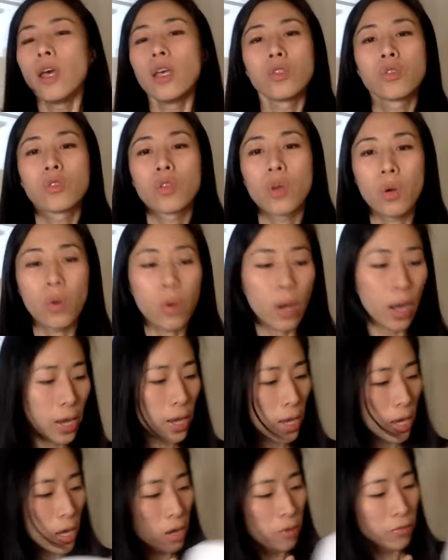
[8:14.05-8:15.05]
So I
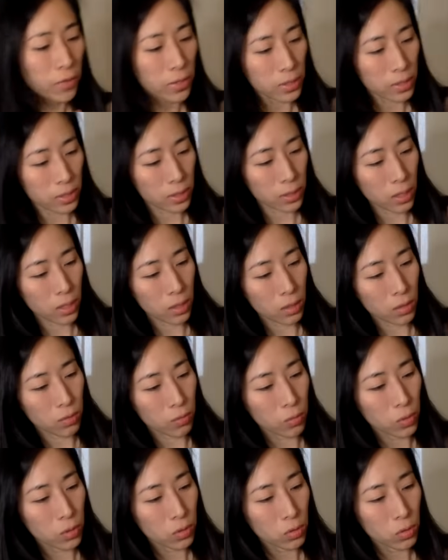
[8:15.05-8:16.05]
have a set of
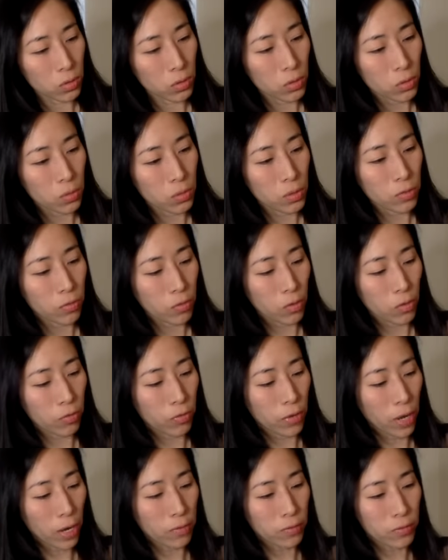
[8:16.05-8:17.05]
1, 2, 3, 4,
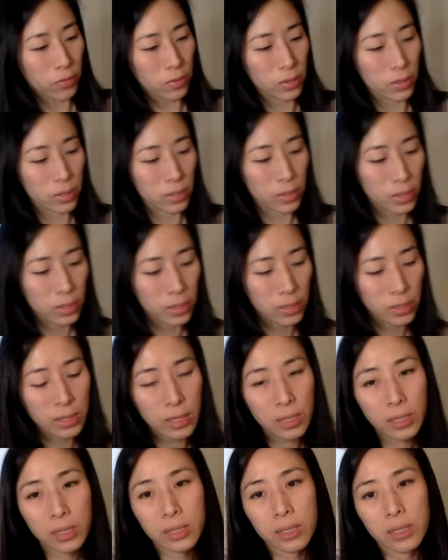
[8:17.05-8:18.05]
5,
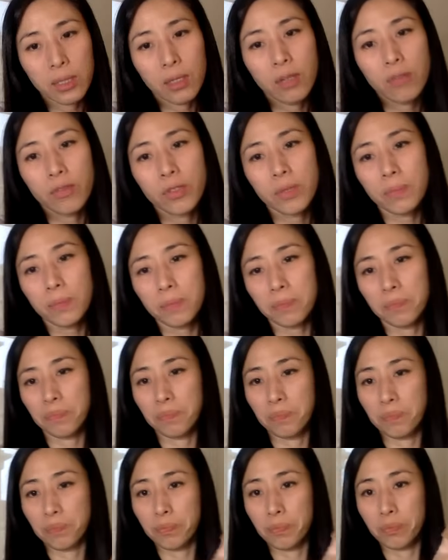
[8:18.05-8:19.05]
6 of them
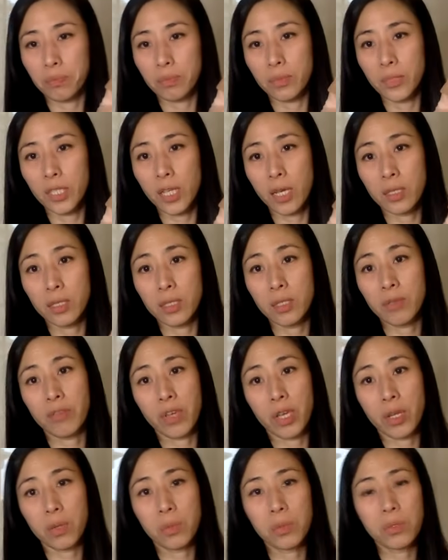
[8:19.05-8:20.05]
that's
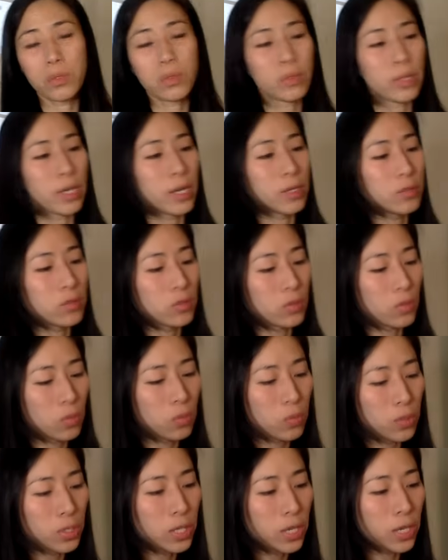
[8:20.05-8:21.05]
available, and so
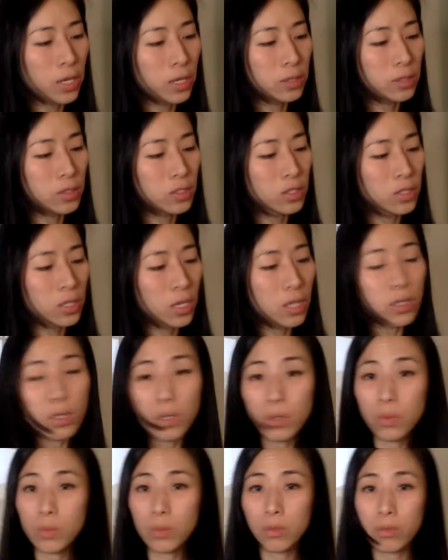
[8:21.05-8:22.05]
we can just kind
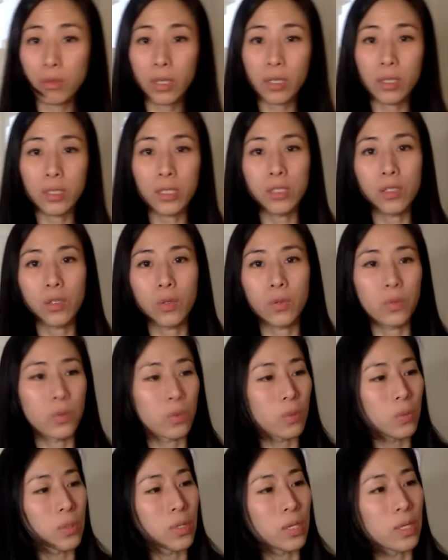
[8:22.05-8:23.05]
of quickly go
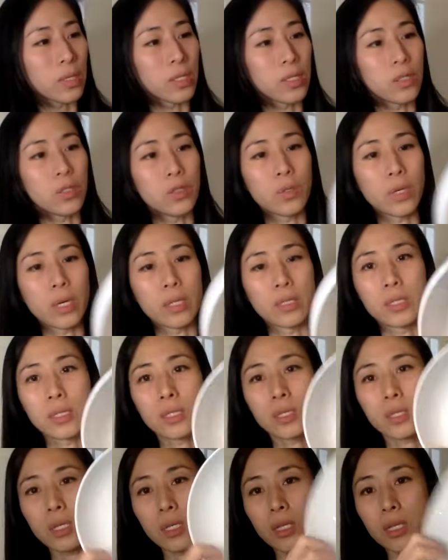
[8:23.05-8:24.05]
through it, and then you can
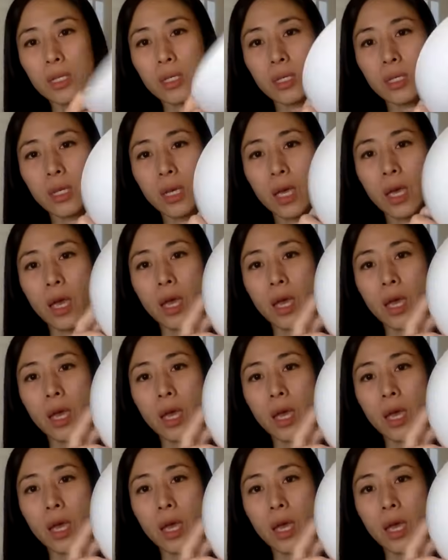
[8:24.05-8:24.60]
see